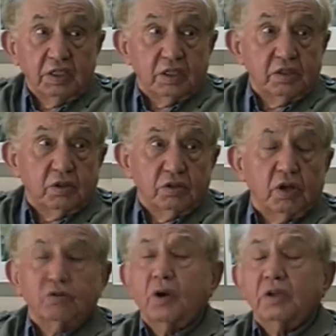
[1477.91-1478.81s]
He said,
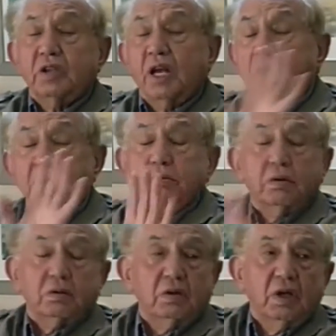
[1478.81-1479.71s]
oh no, he said, I
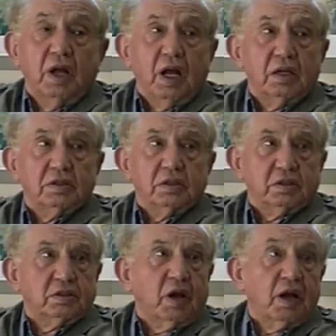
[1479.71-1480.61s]
know.
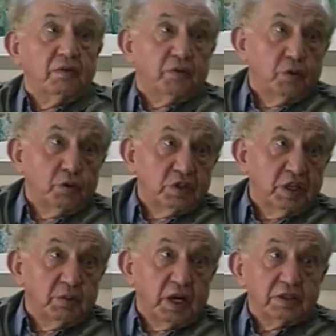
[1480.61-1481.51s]
So I
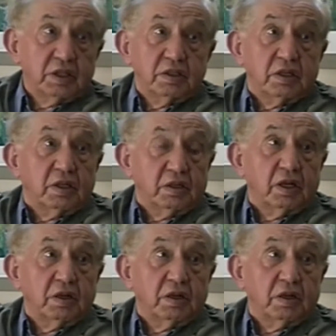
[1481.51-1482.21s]
overruled him, and I said,